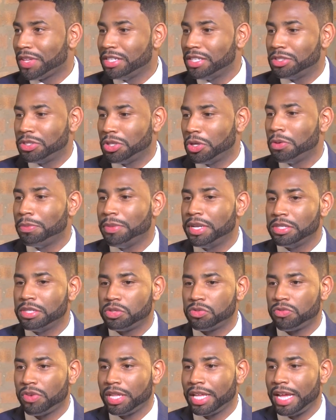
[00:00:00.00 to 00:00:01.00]
A gentleman
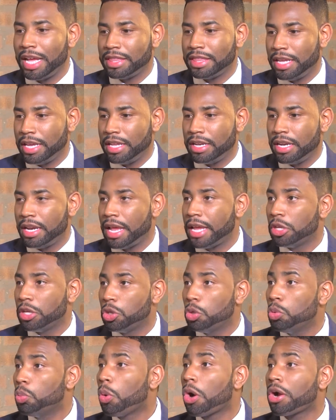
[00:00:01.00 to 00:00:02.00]
is really, at the end of the day,
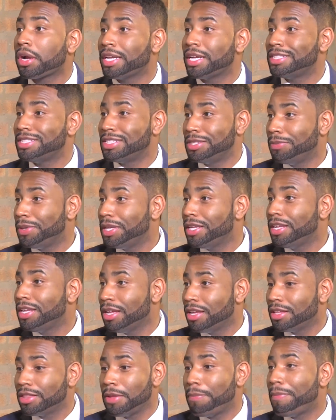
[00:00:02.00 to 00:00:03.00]
you working to be
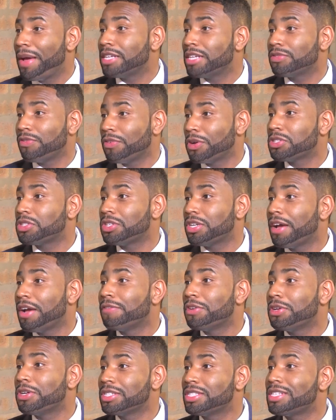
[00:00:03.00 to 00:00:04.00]
the best version
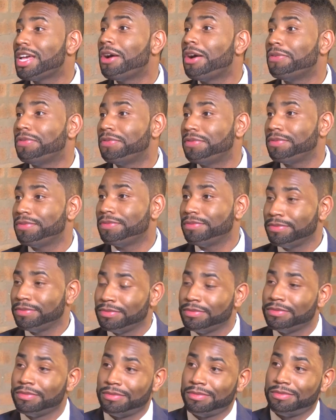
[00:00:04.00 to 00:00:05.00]
of yourself. Come
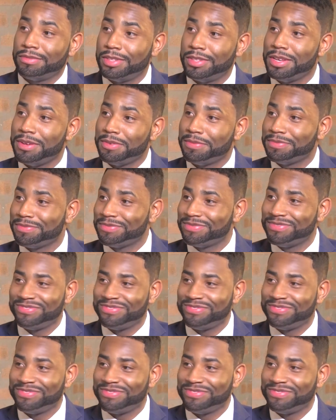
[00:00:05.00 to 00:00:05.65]
on, Jared.